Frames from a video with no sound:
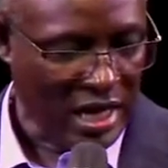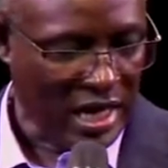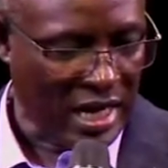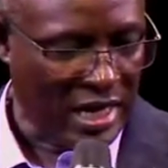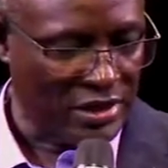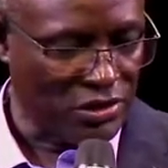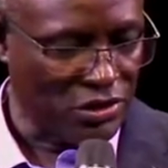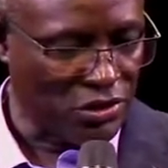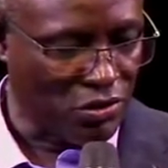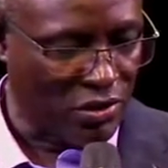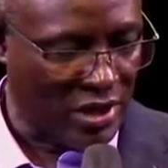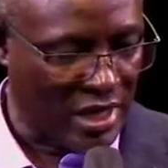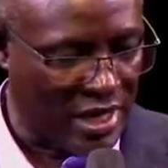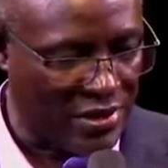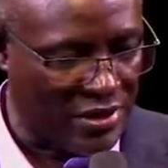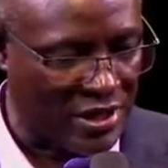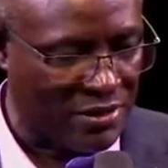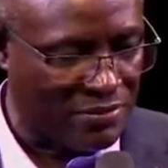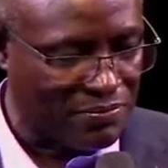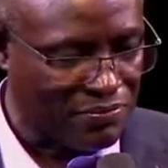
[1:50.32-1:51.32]
uh,
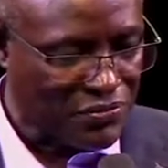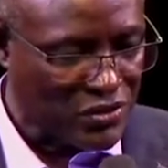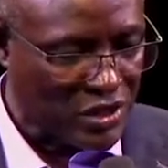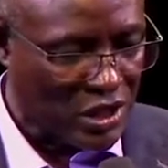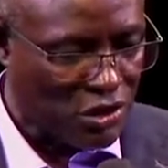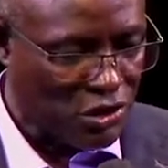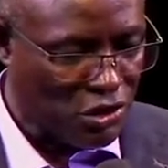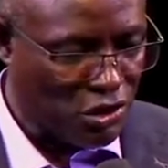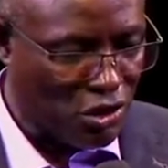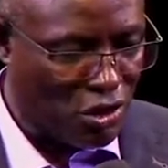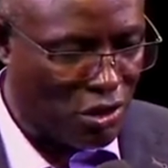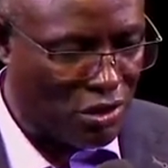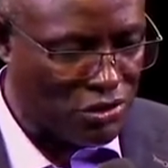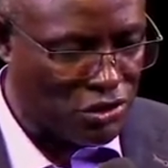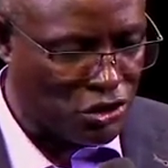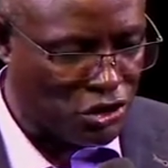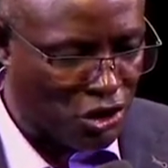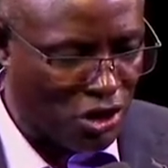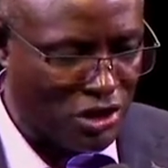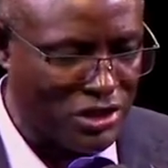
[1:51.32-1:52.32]
together. You know,
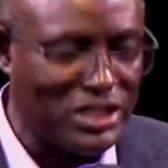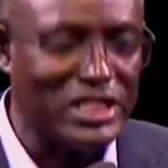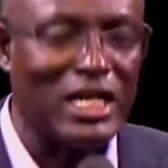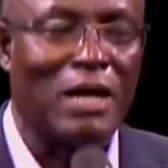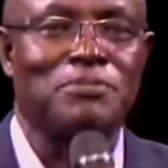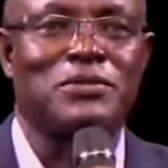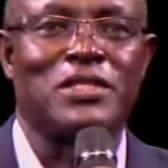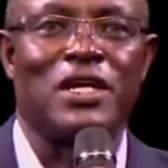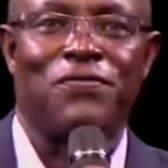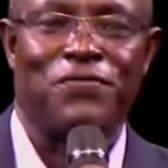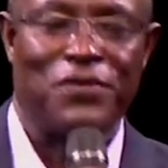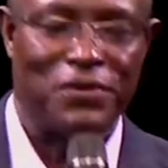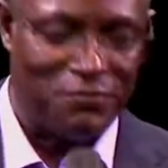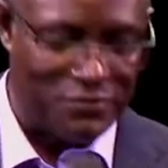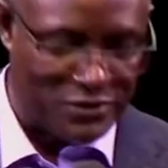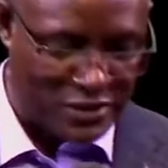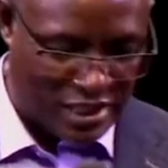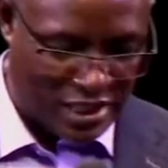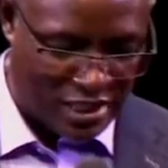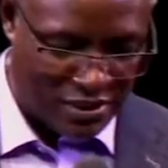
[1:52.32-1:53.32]
John chapter
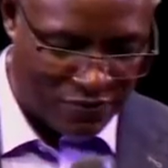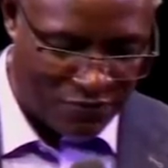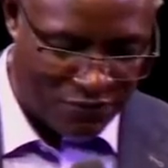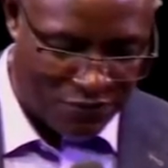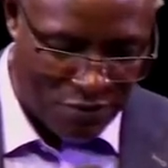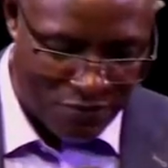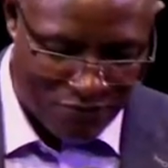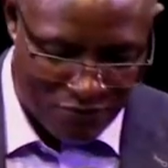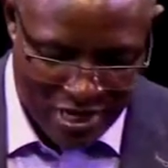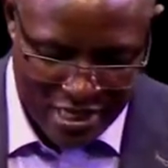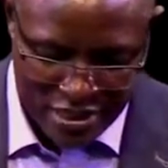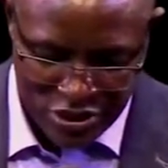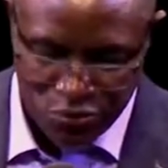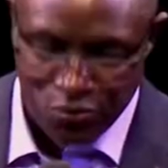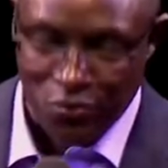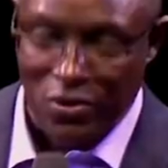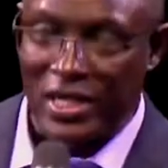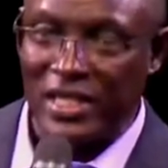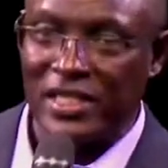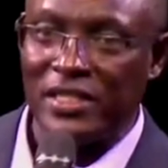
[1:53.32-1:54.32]
15, from verse
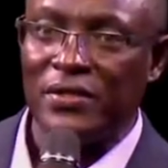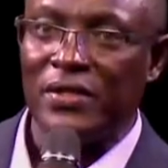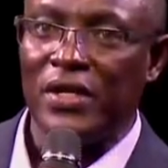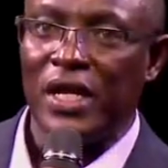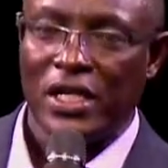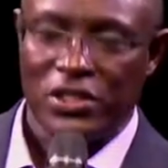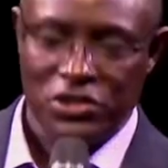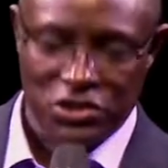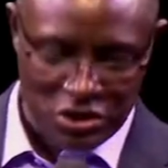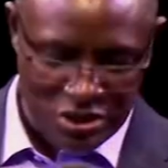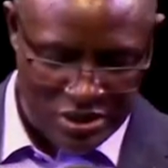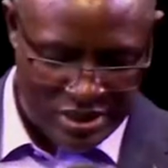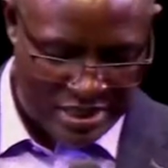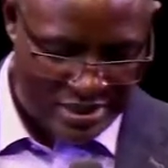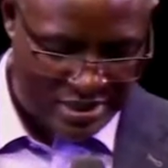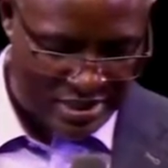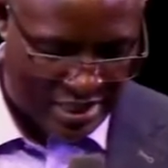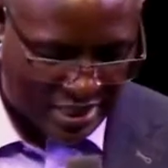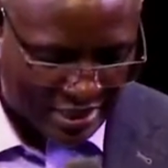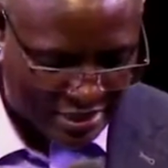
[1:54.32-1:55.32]
1,
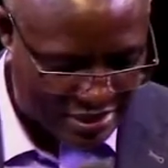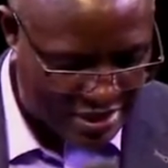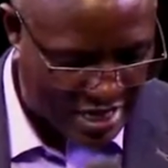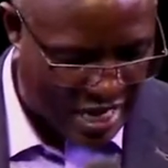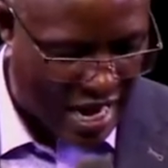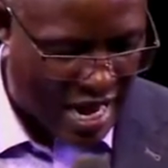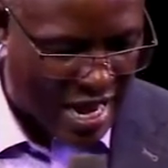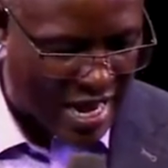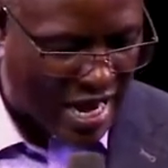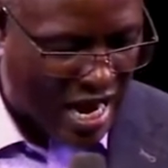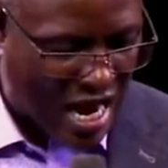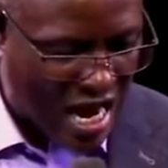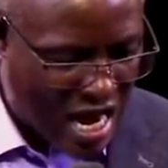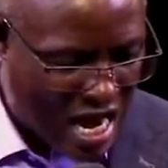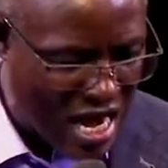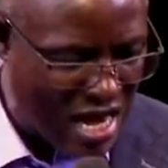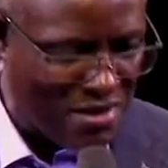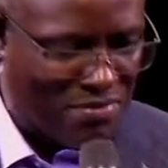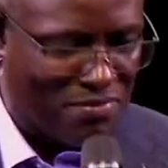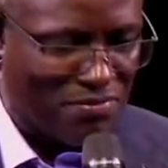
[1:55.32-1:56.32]
Jesus says, I
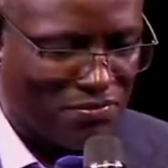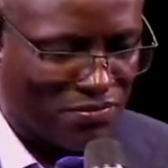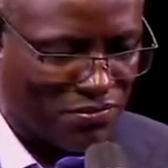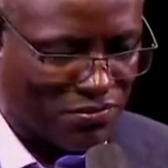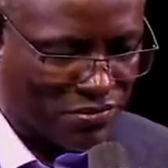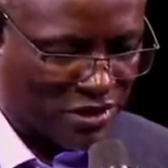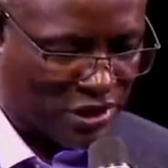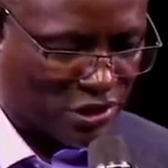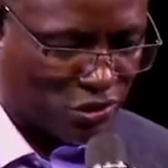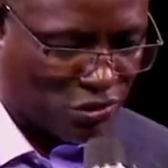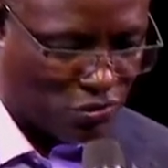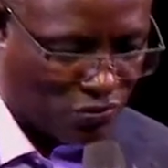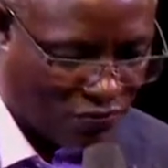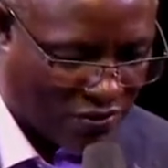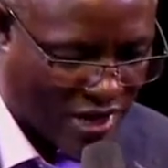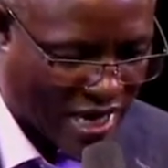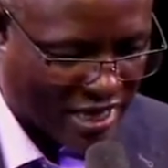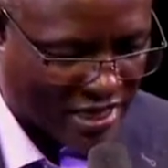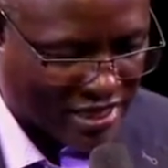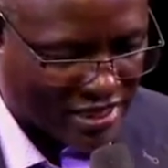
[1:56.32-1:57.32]
am the true
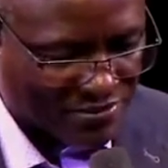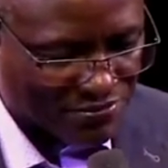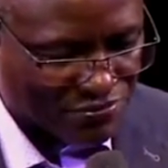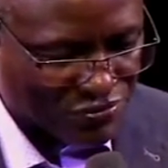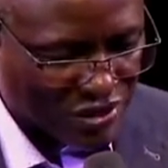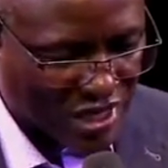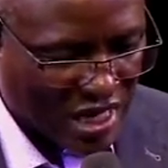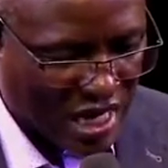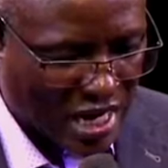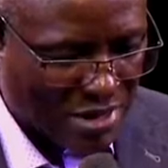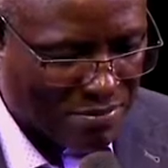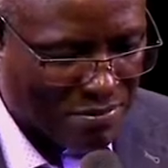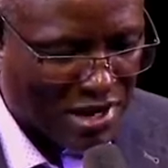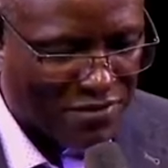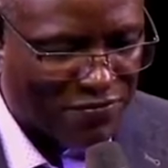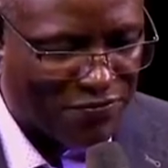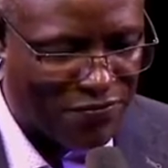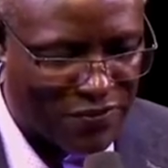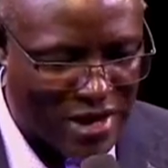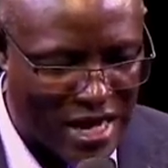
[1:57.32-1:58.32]
vine, and
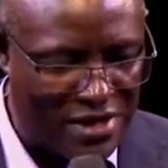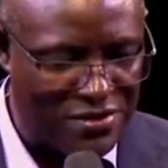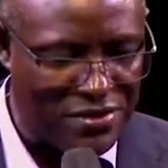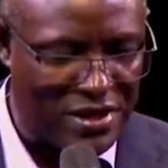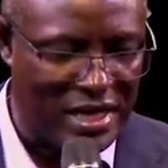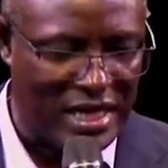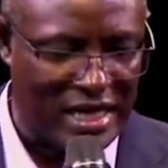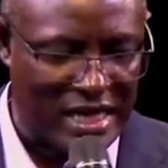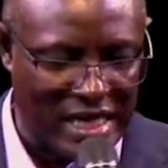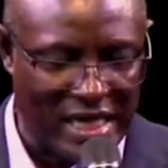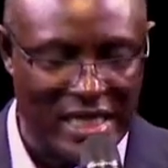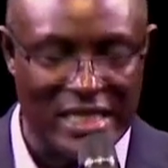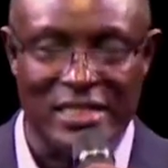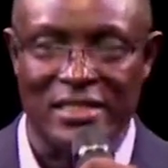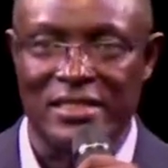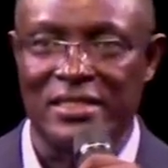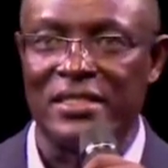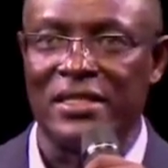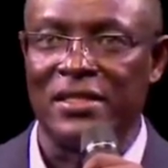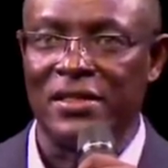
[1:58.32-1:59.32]
my Father
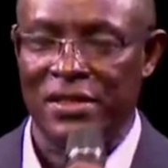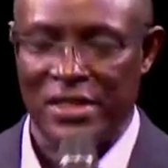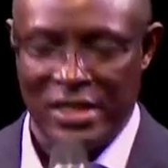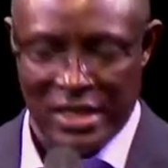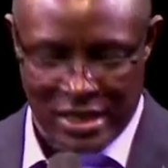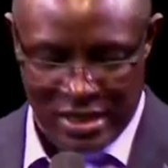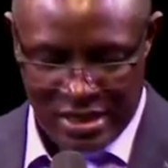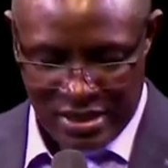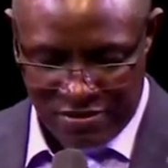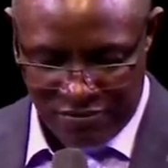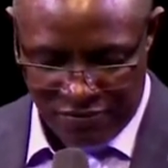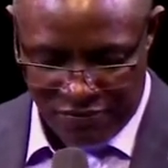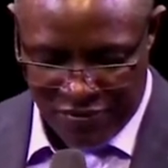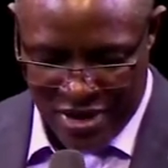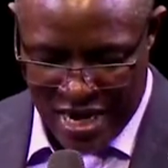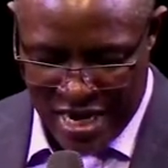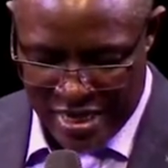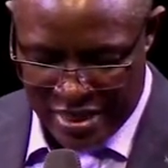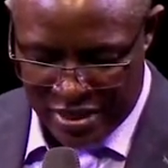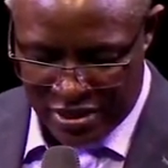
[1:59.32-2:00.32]
is the
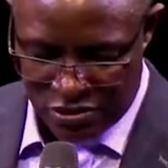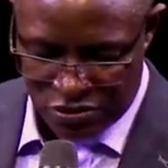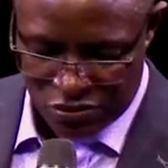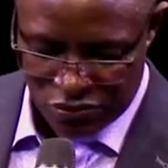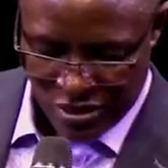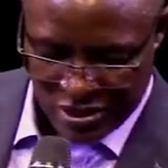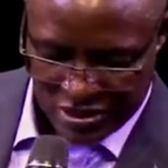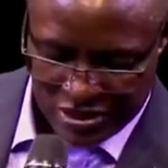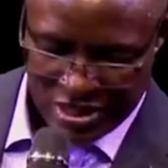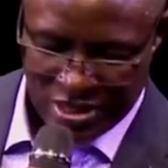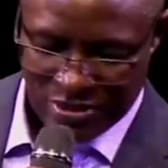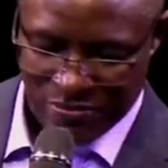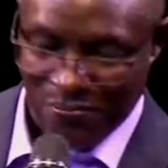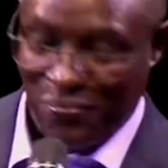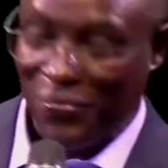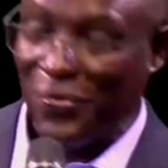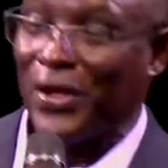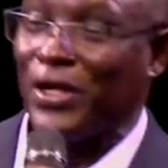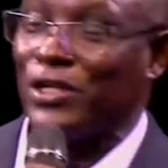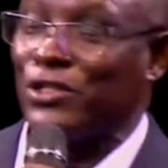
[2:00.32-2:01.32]
vine dresser.
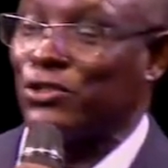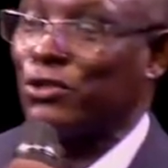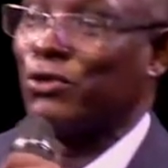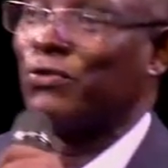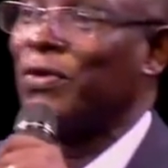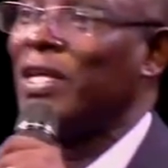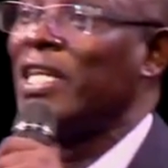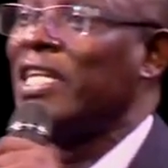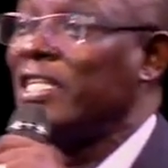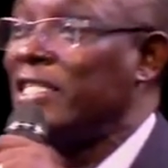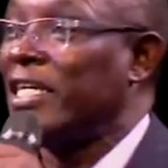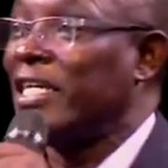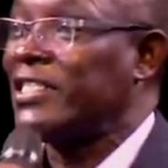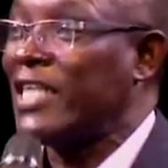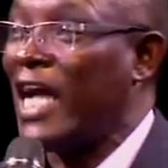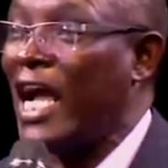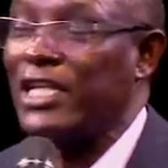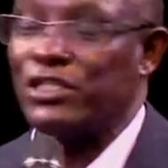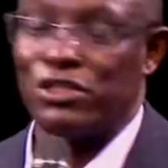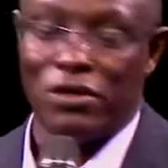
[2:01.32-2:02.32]
So, really, the
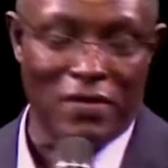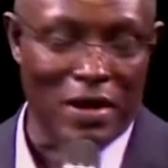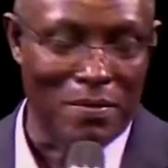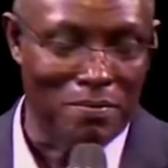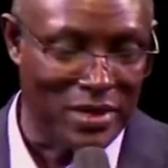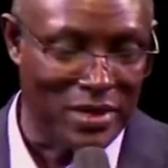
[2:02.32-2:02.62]
title of our